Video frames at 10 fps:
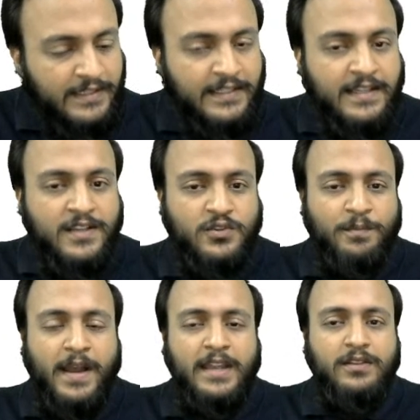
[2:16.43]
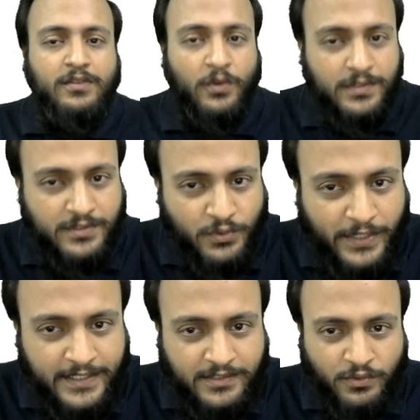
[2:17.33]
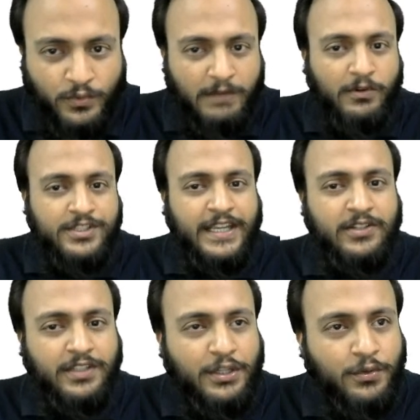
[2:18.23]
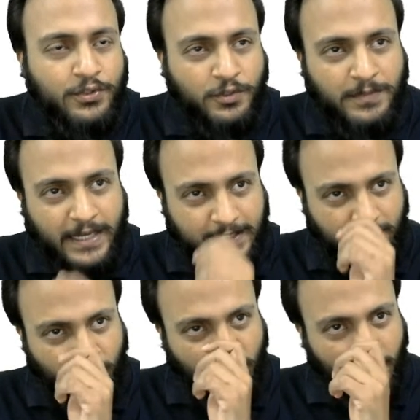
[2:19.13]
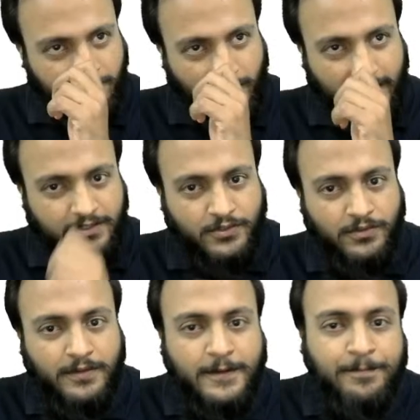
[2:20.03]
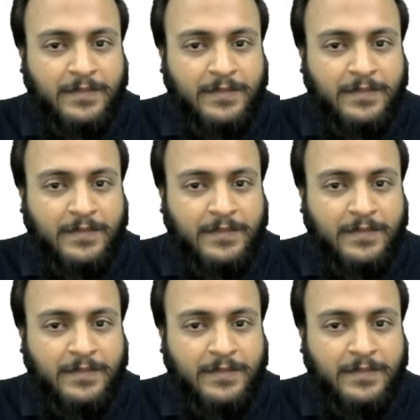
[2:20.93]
So those students who are watching it on the YouTube, guys, do not forget to